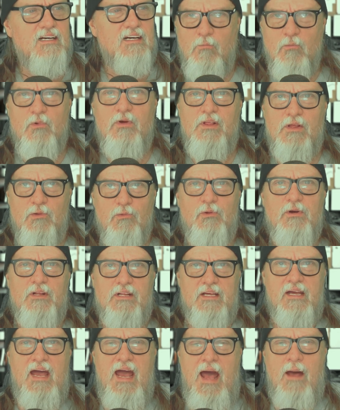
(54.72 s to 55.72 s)
I'm really,
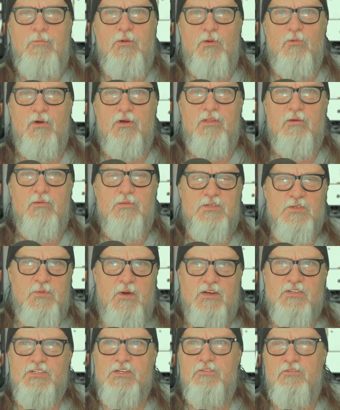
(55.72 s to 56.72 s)
really happy with them,
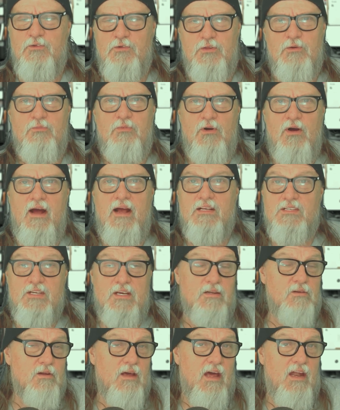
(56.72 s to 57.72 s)
especially for the
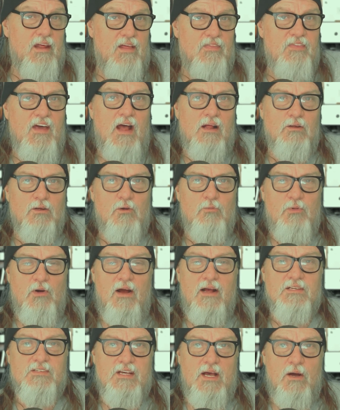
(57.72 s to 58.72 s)
price. And at that low
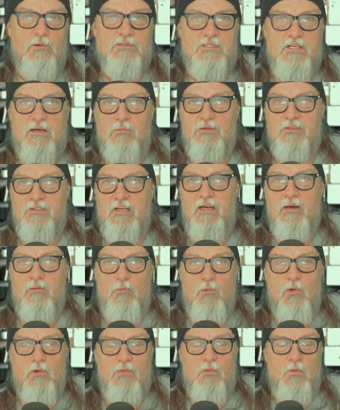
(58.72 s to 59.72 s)
price, I was able to
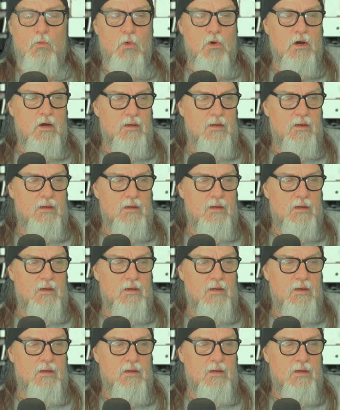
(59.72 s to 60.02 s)
get more than